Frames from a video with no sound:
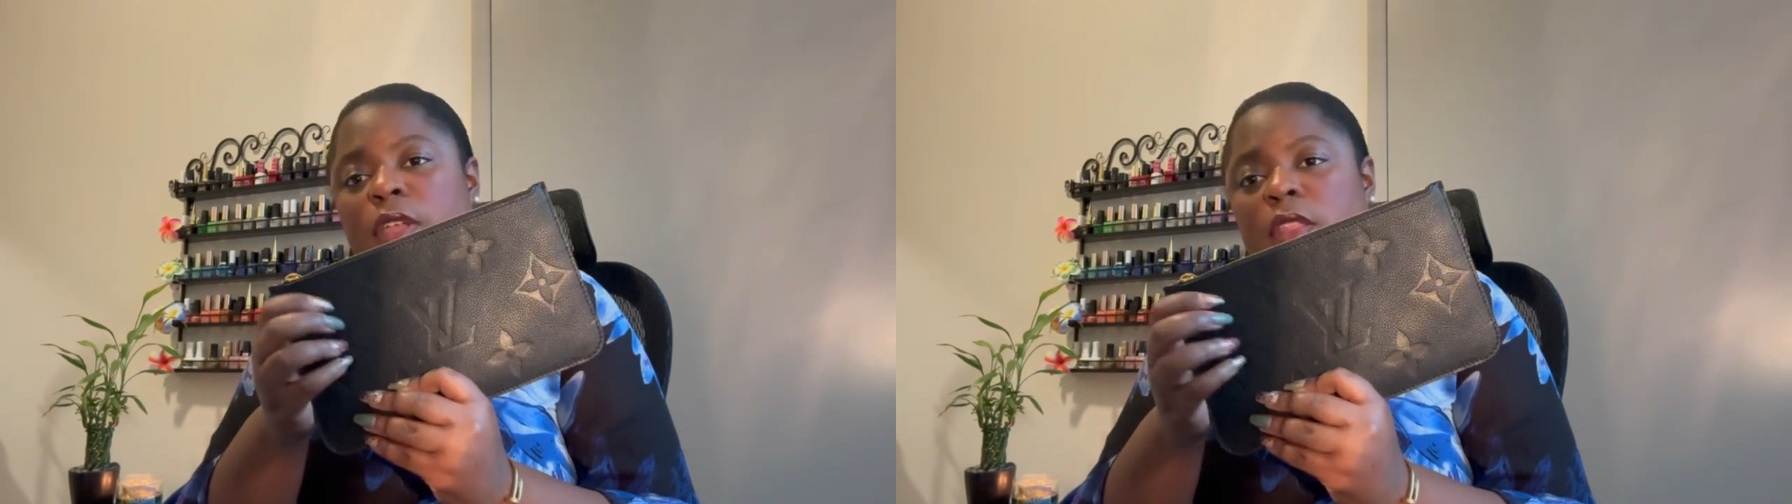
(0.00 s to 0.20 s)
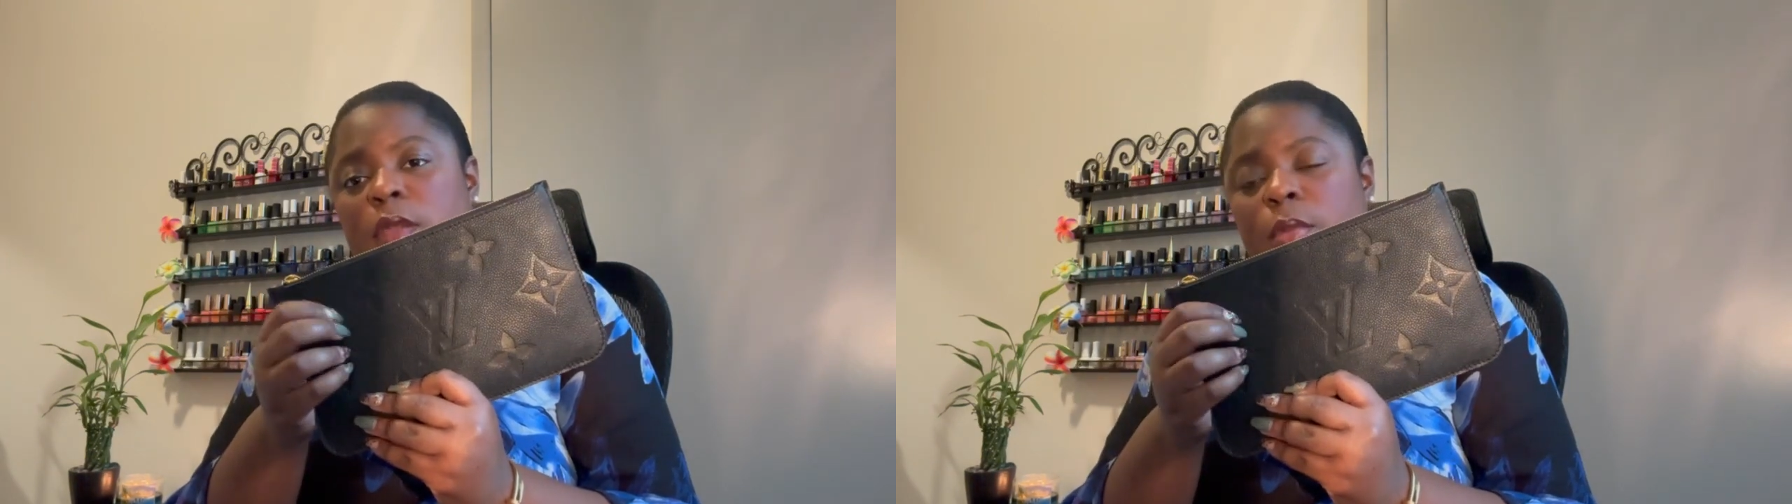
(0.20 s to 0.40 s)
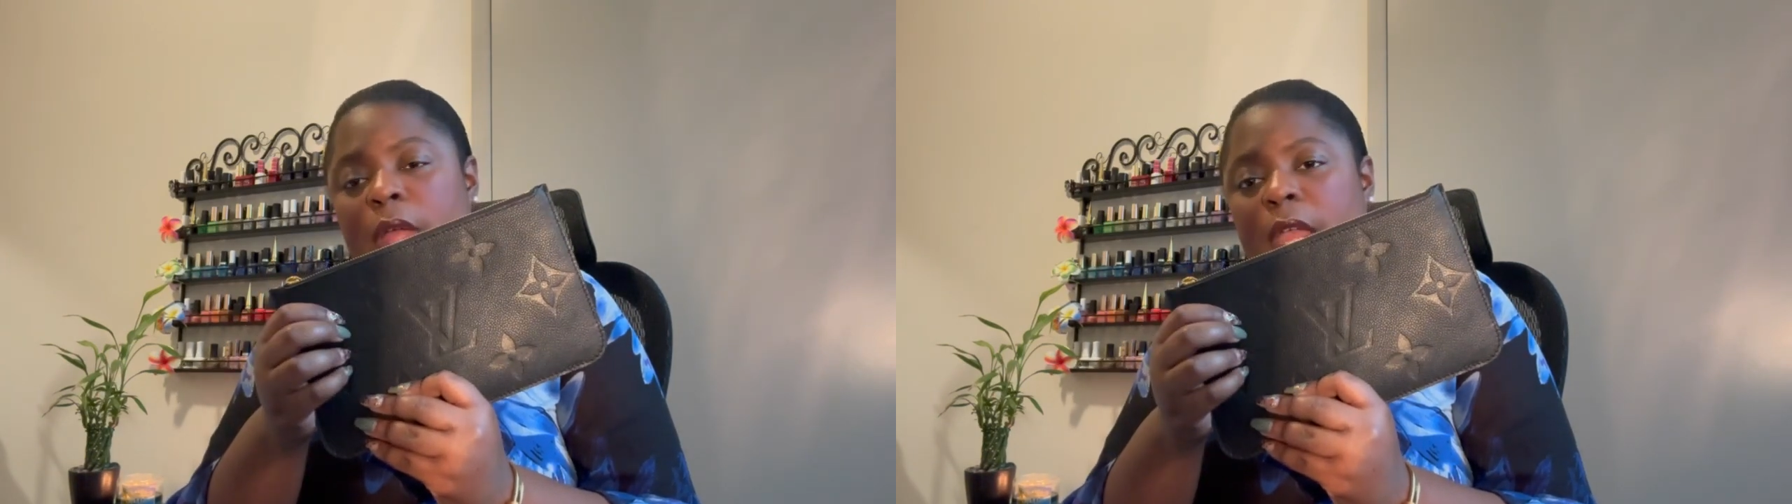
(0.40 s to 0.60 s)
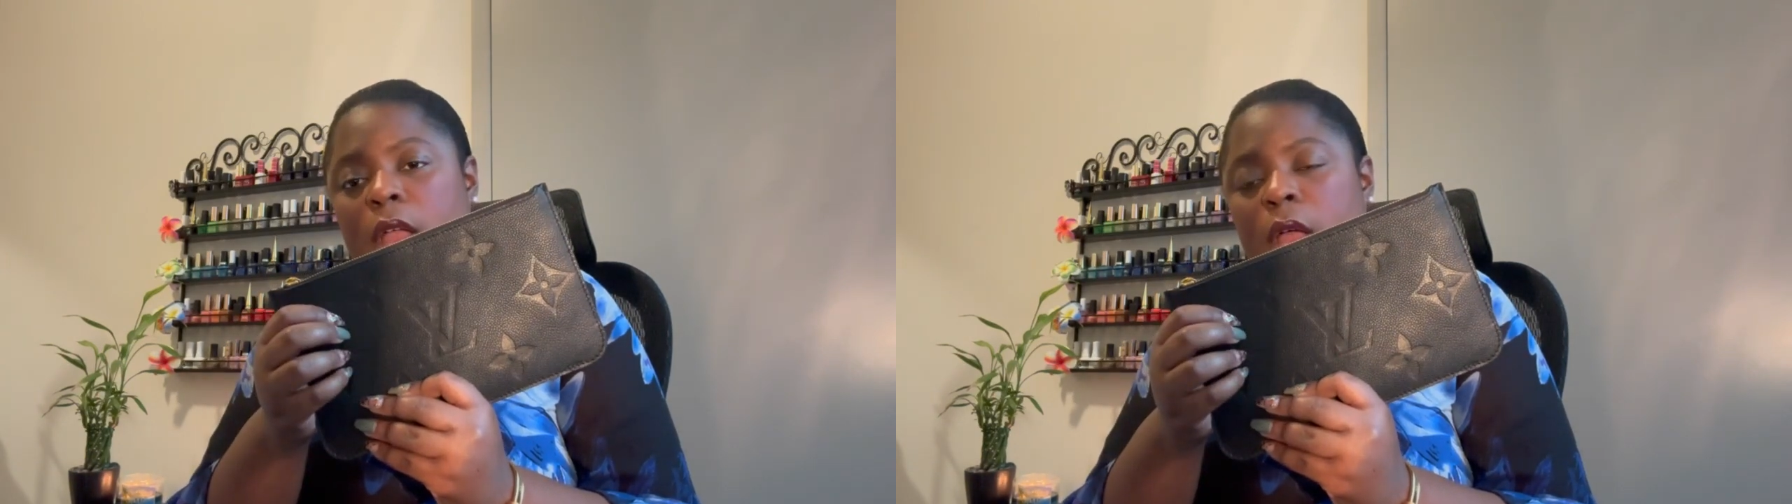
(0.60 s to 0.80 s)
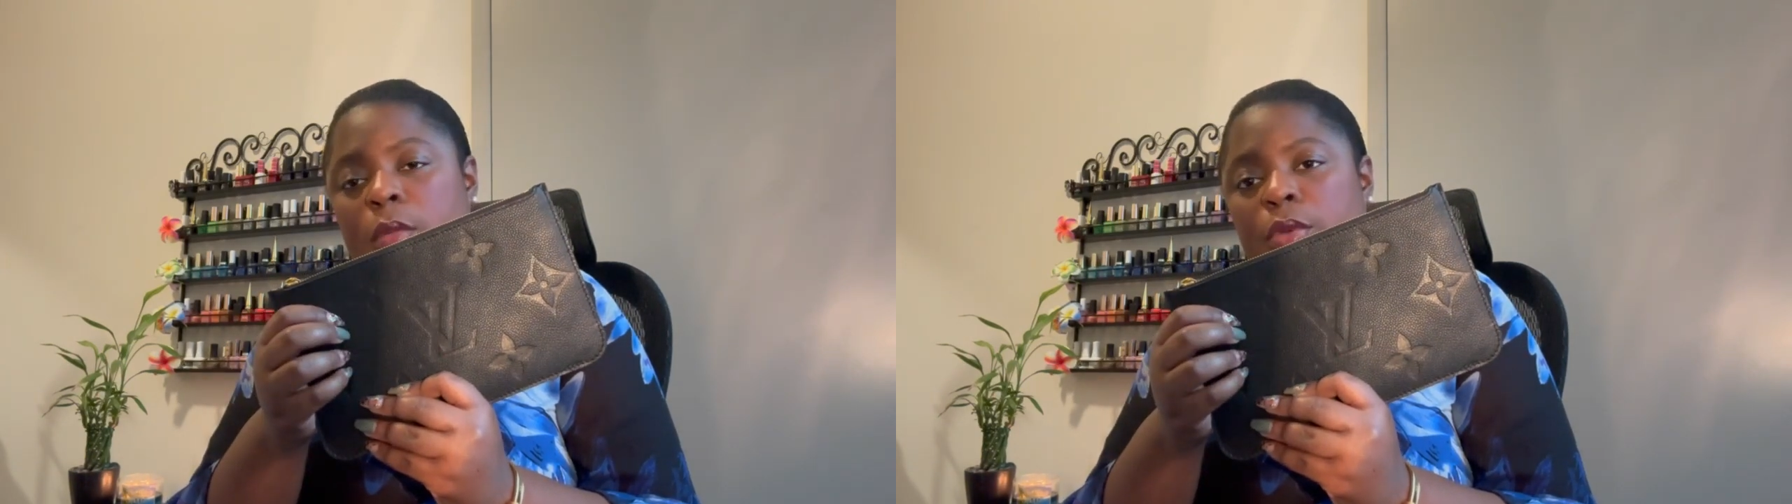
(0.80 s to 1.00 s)
in the black
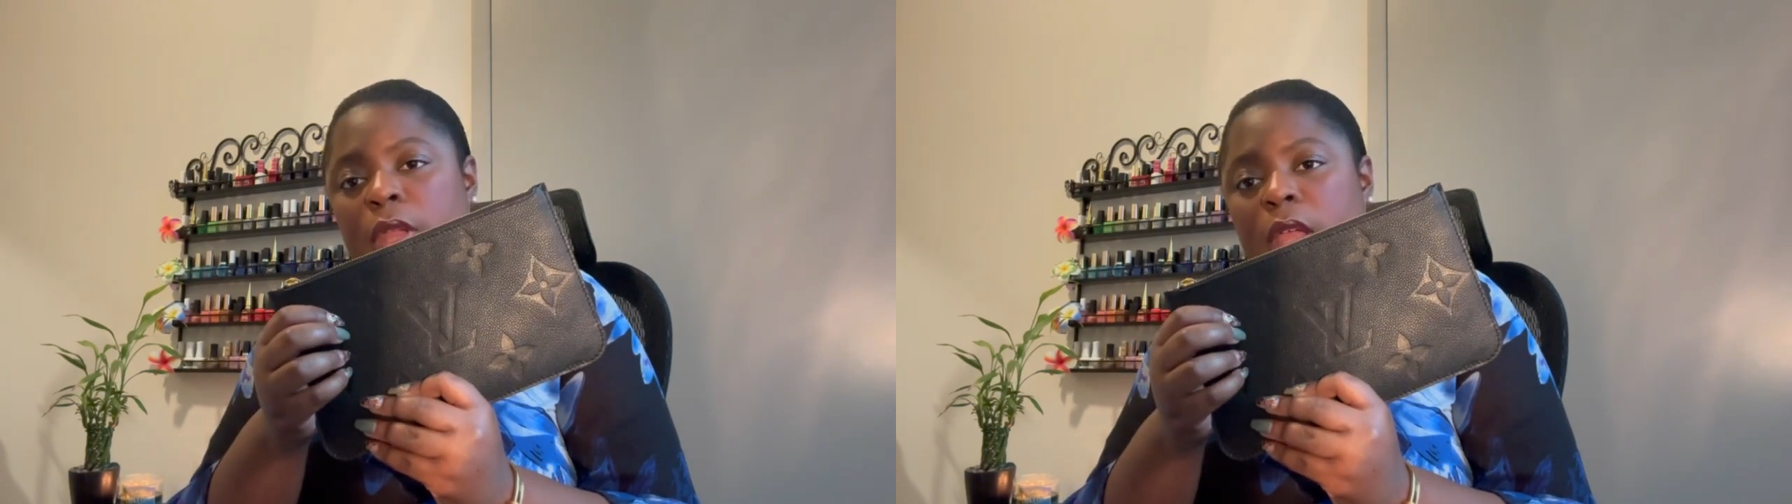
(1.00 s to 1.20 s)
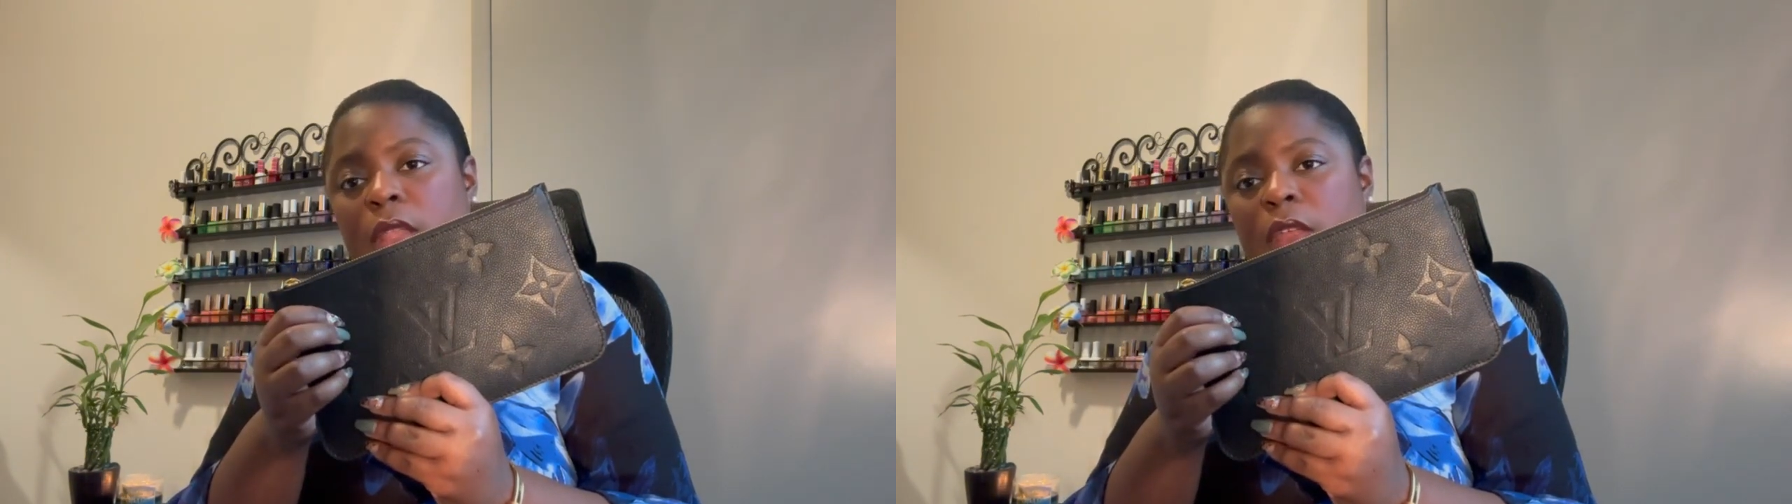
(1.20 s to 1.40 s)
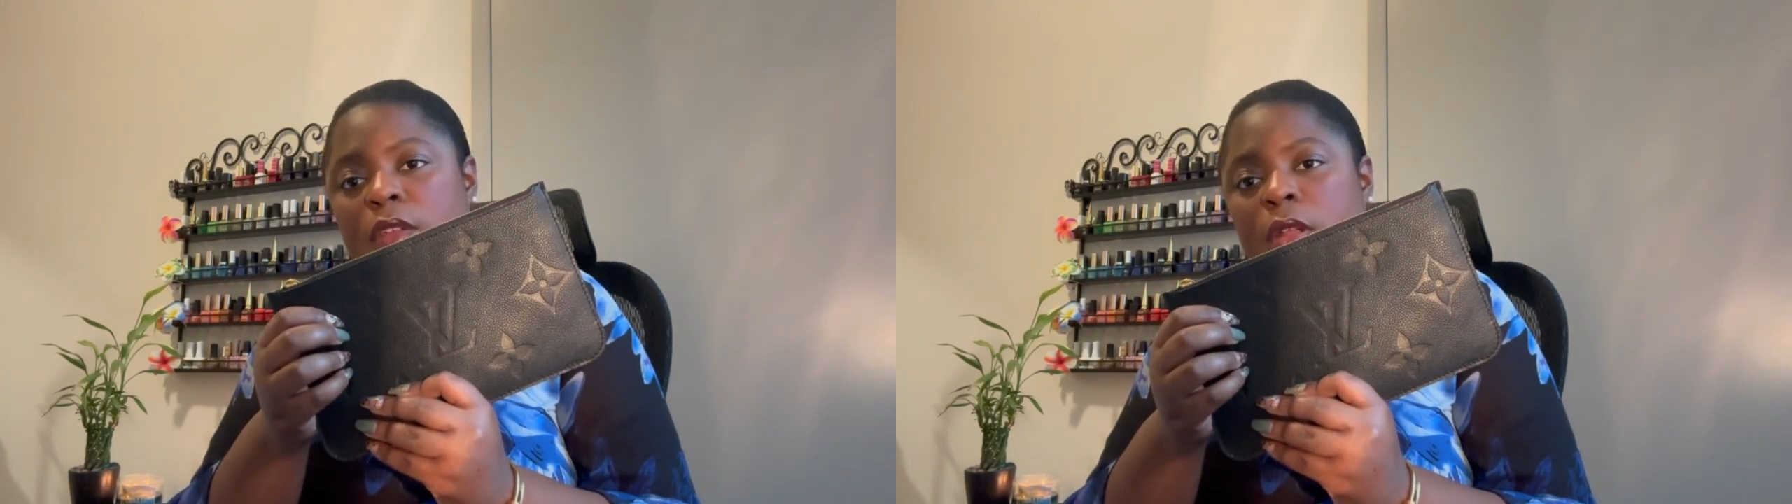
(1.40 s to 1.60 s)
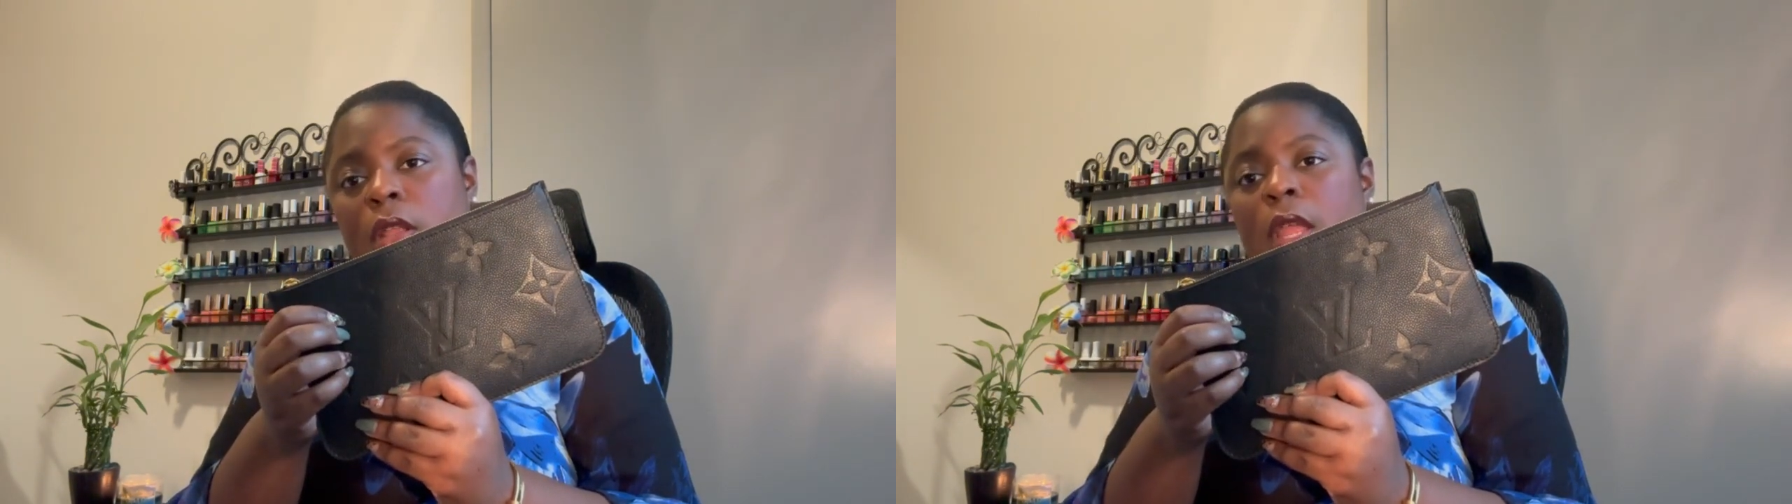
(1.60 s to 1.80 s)
Empreinte leather.